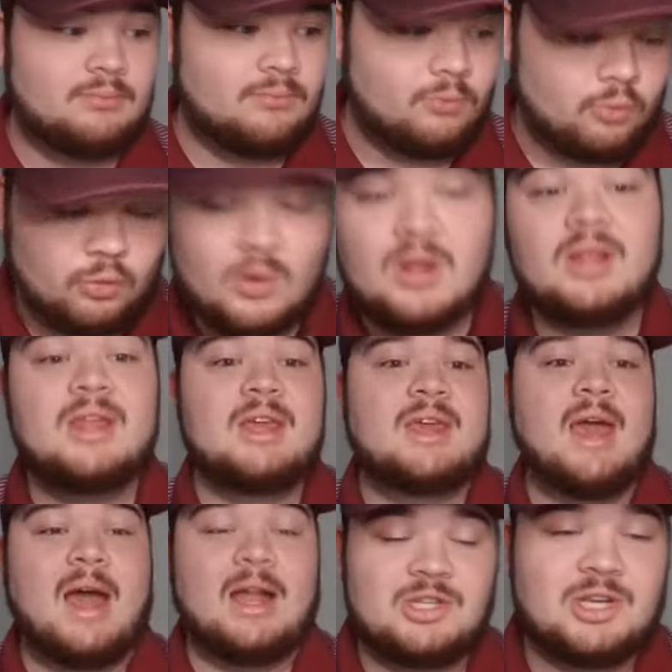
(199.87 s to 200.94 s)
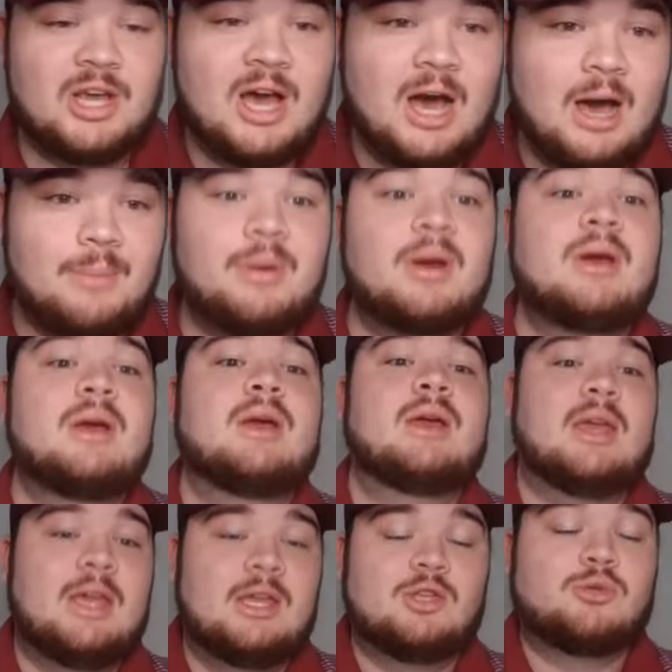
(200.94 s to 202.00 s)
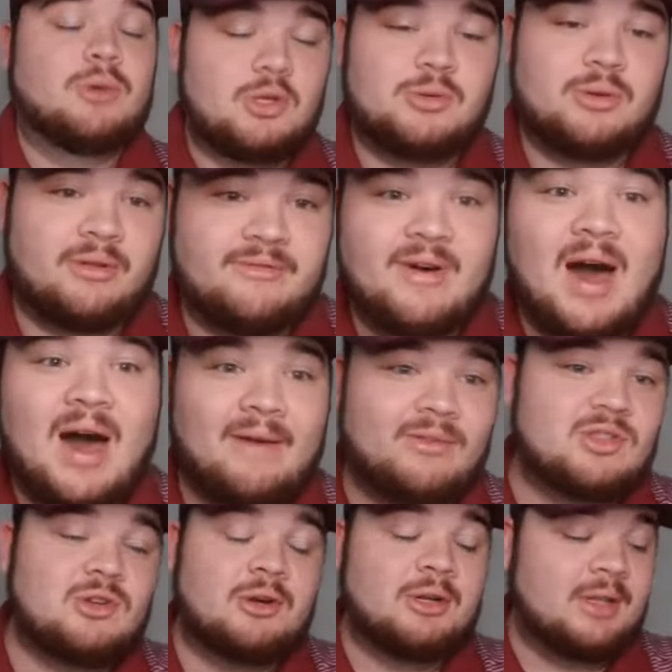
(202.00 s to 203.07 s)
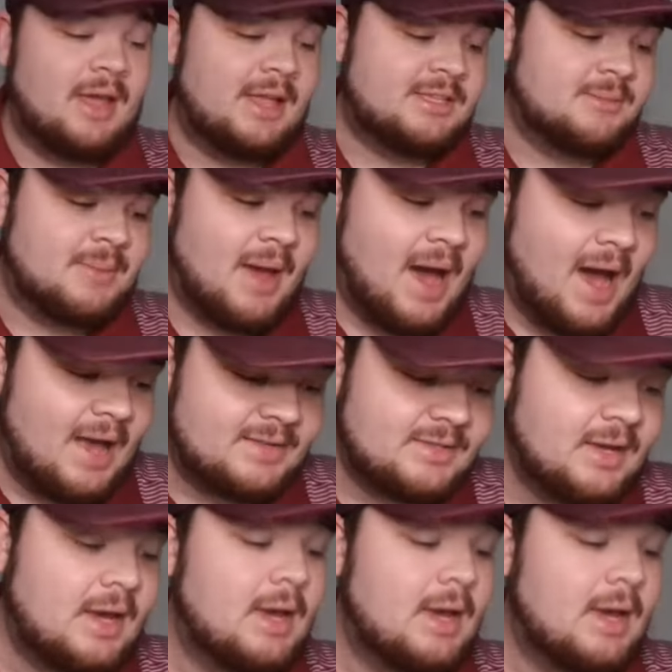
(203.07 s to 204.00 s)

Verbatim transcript: really catching up in 2025 and starting to land some guys